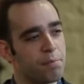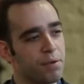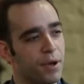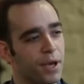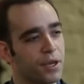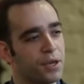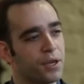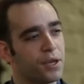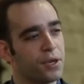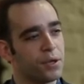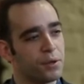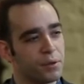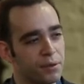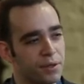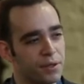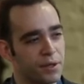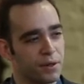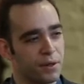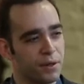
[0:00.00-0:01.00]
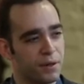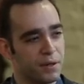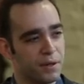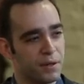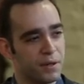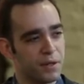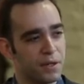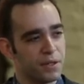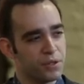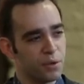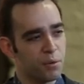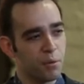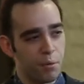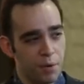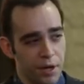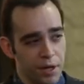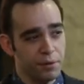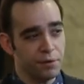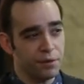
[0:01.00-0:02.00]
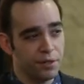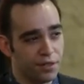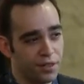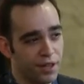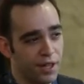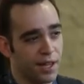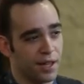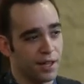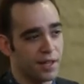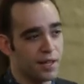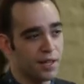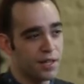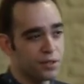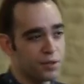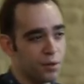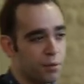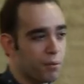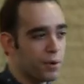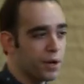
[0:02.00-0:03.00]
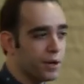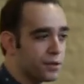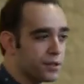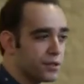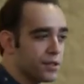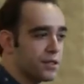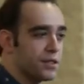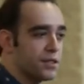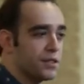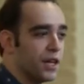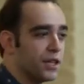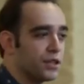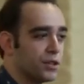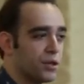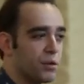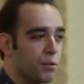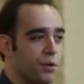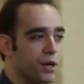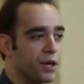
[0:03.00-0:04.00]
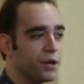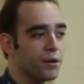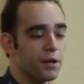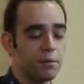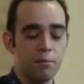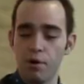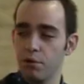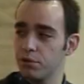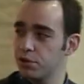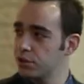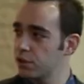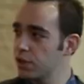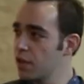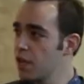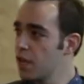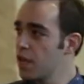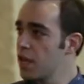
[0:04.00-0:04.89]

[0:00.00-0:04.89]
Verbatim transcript: peculiar It's a weird thing. It's a weird sensation, a weird emotion.